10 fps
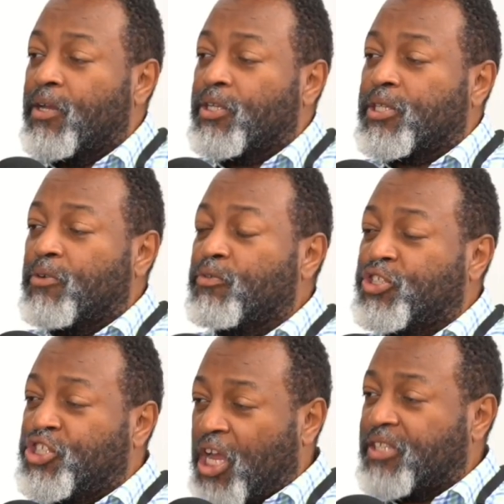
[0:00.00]
to
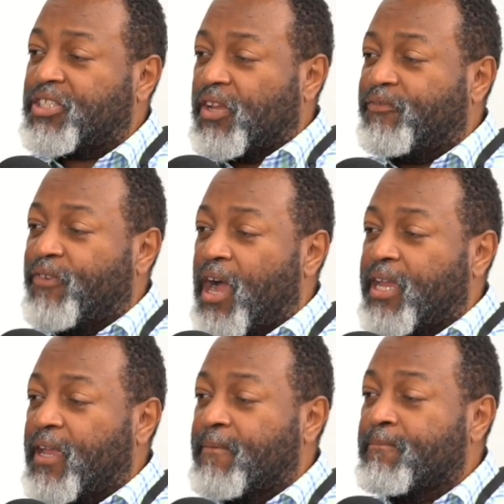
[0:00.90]

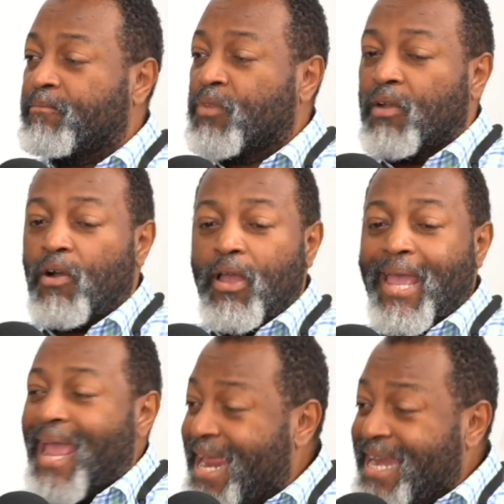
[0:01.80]
justifying
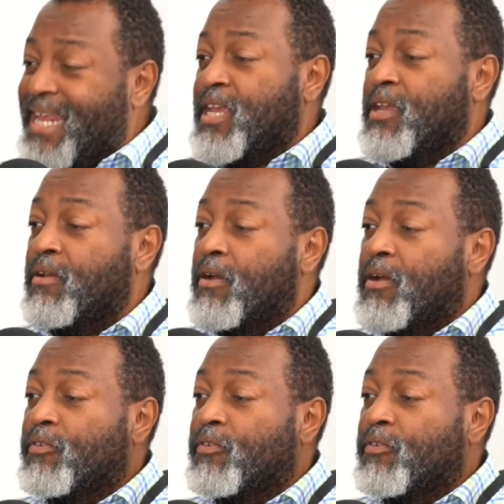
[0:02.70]
any